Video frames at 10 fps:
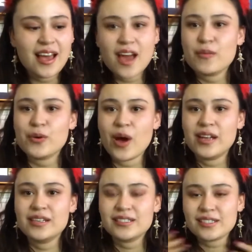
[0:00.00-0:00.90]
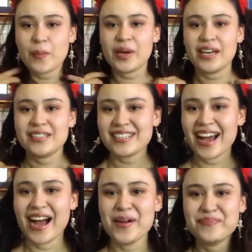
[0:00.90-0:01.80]
everyone, stop it.
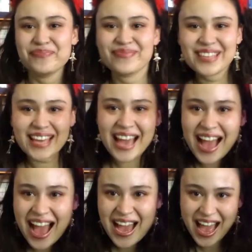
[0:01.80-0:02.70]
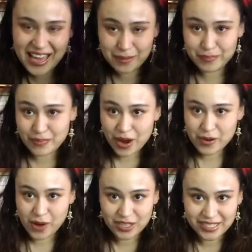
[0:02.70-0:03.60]
Um, I, I am very
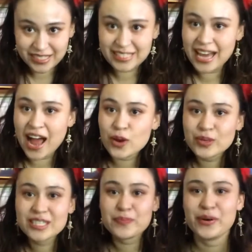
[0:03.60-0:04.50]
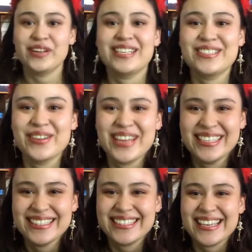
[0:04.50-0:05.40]
much in the Halloween spirit as you
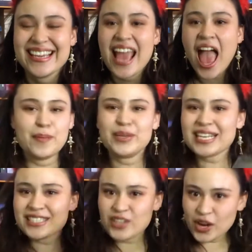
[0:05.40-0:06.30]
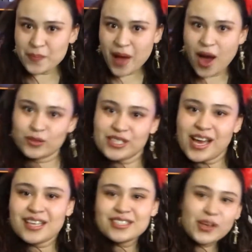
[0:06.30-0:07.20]
can see. but let's talk about
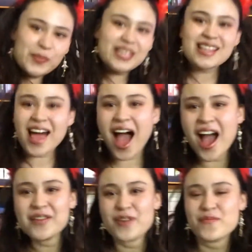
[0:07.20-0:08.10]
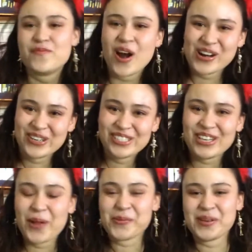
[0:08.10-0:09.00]
some Clive Barker,
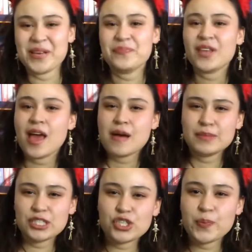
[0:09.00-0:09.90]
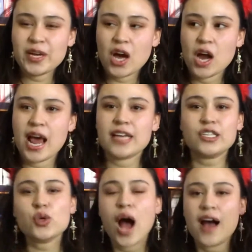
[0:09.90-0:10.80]
shall we? Mr. B Gone, I
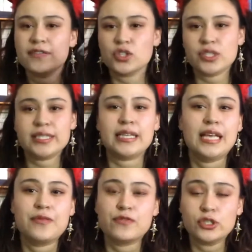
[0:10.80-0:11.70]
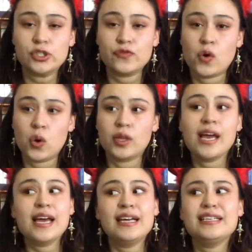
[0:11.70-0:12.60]
do have to disclaim first of all,
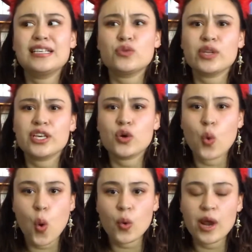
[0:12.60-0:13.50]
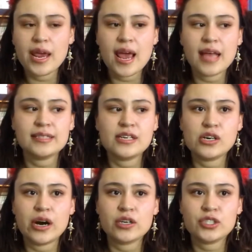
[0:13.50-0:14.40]
it gets really gory and
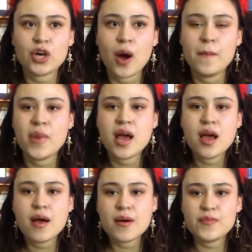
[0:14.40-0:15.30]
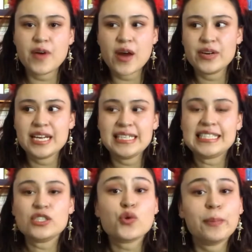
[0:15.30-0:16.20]
there are some very
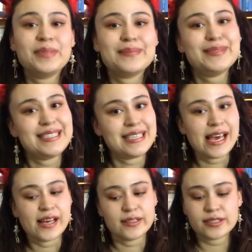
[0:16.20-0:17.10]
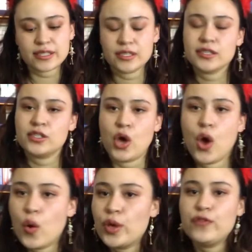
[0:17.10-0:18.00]
descriptive details.
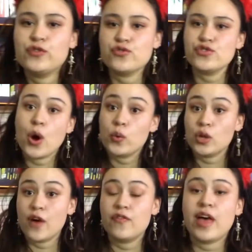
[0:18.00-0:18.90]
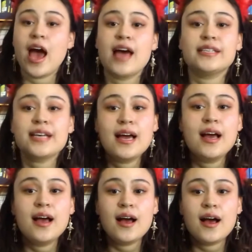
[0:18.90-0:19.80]
So if you don't love that,
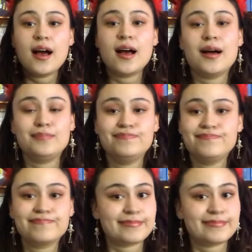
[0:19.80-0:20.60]
um,